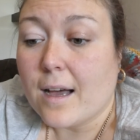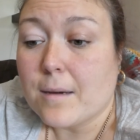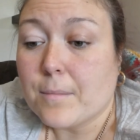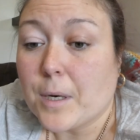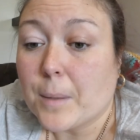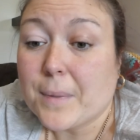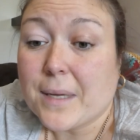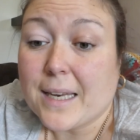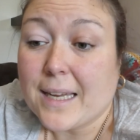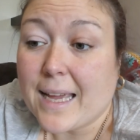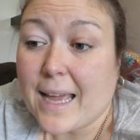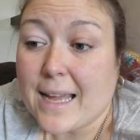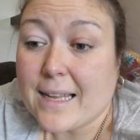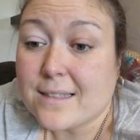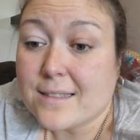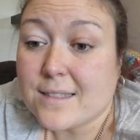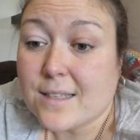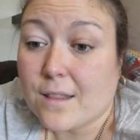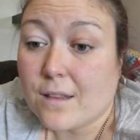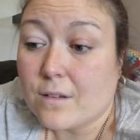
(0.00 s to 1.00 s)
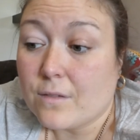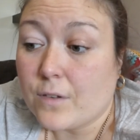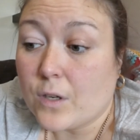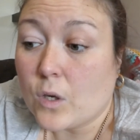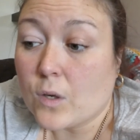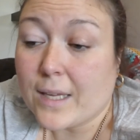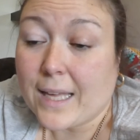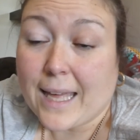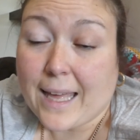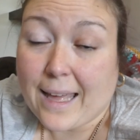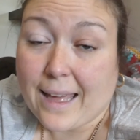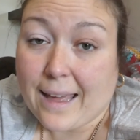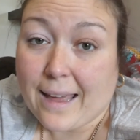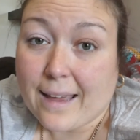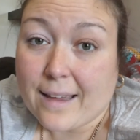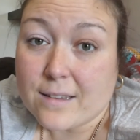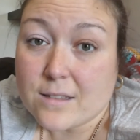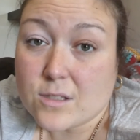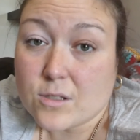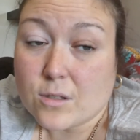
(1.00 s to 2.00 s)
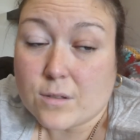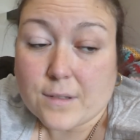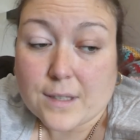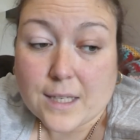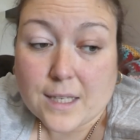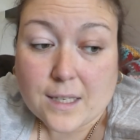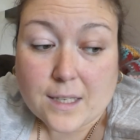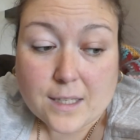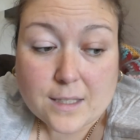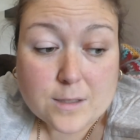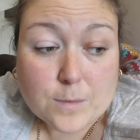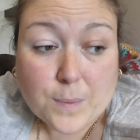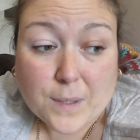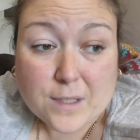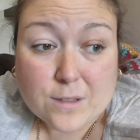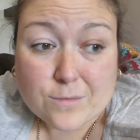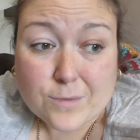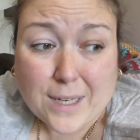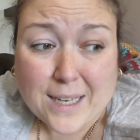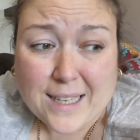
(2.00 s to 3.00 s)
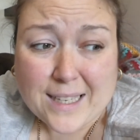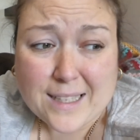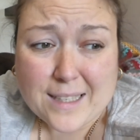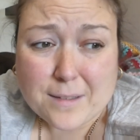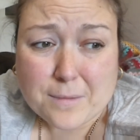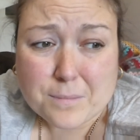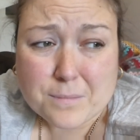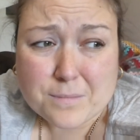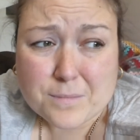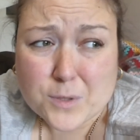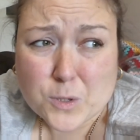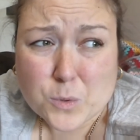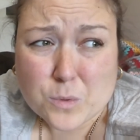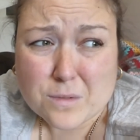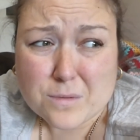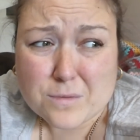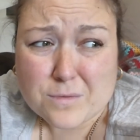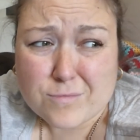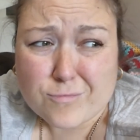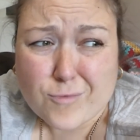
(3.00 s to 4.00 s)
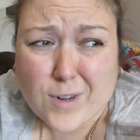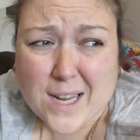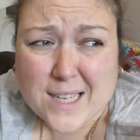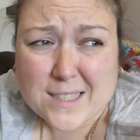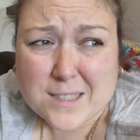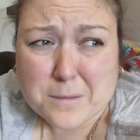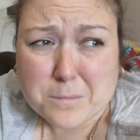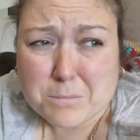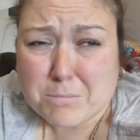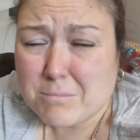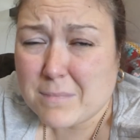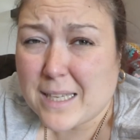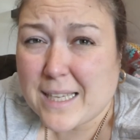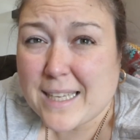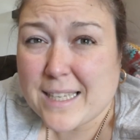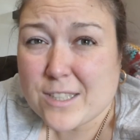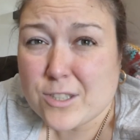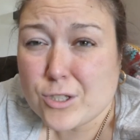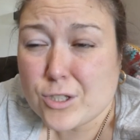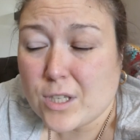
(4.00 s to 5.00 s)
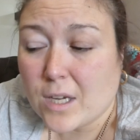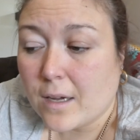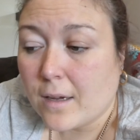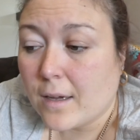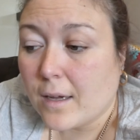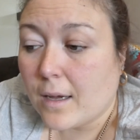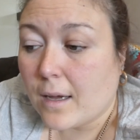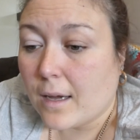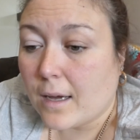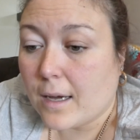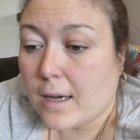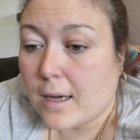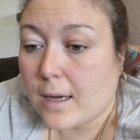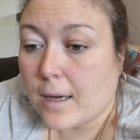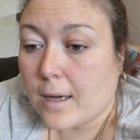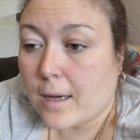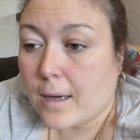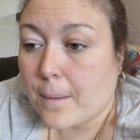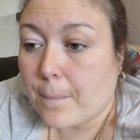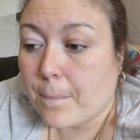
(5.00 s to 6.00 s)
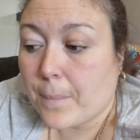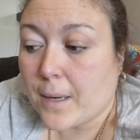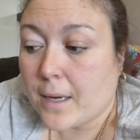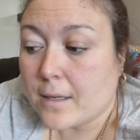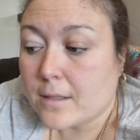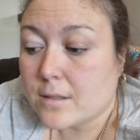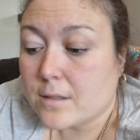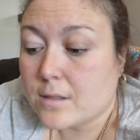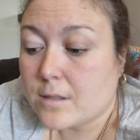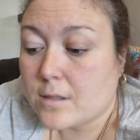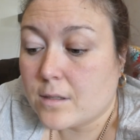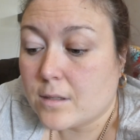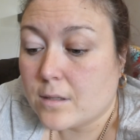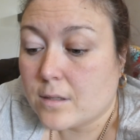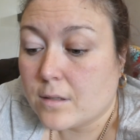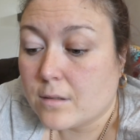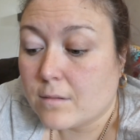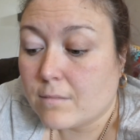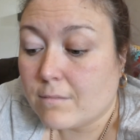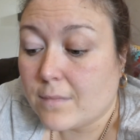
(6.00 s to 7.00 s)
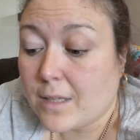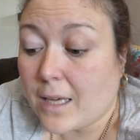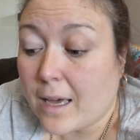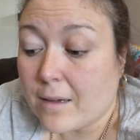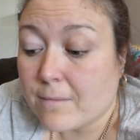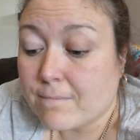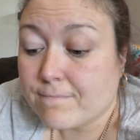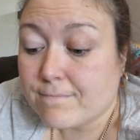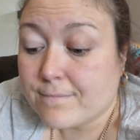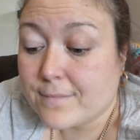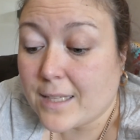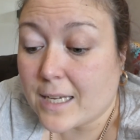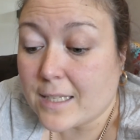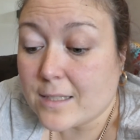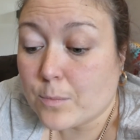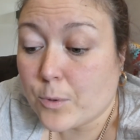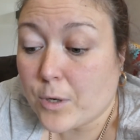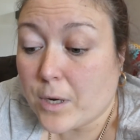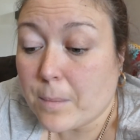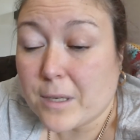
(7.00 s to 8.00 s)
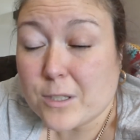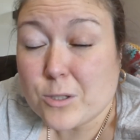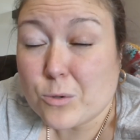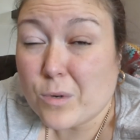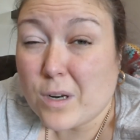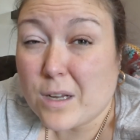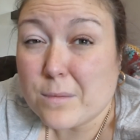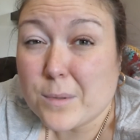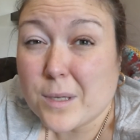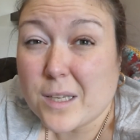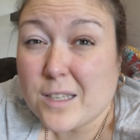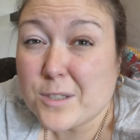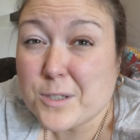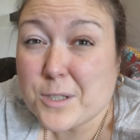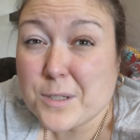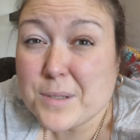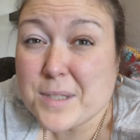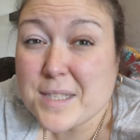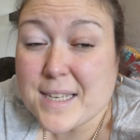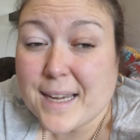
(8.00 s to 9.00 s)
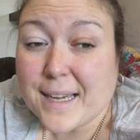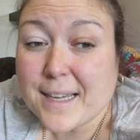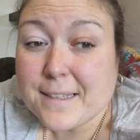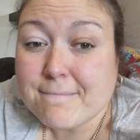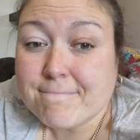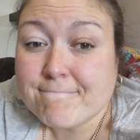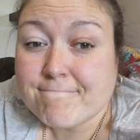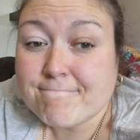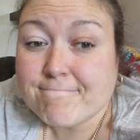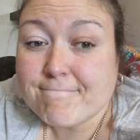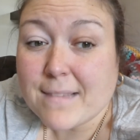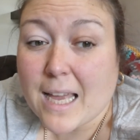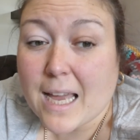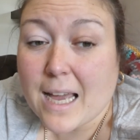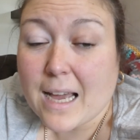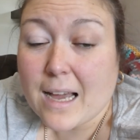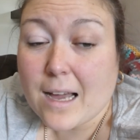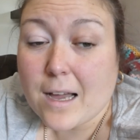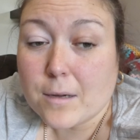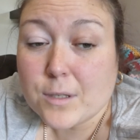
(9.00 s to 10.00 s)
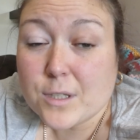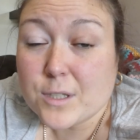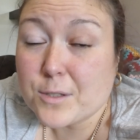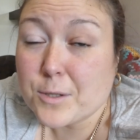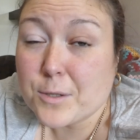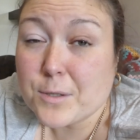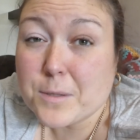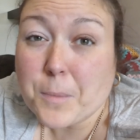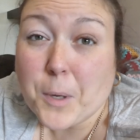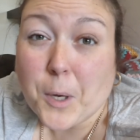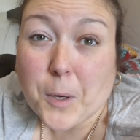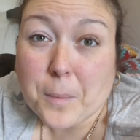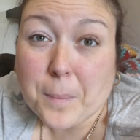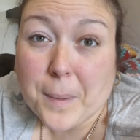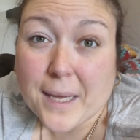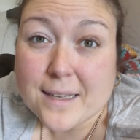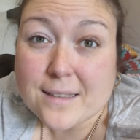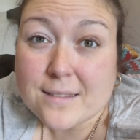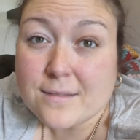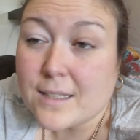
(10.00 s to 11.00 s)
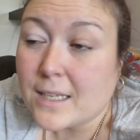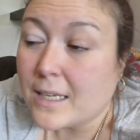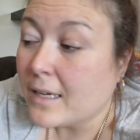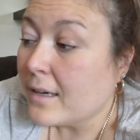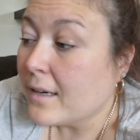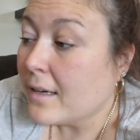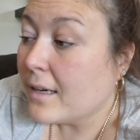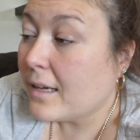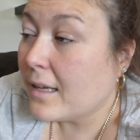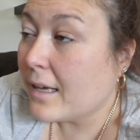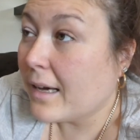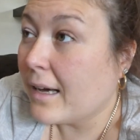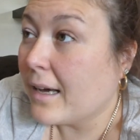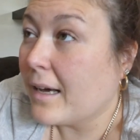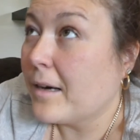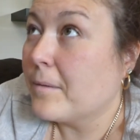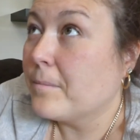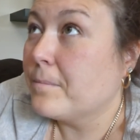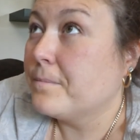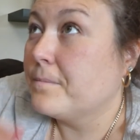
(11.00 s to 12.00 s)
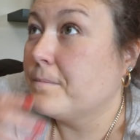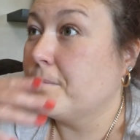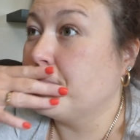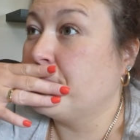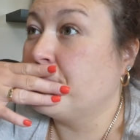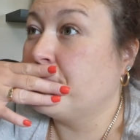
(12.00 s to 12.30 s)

um, I'm going to end the vlog here sorry it's been really sort of random-ish uh, but yeah that's pretty much all I'm going to do today. Uh, I'm going to do some hooping. Um,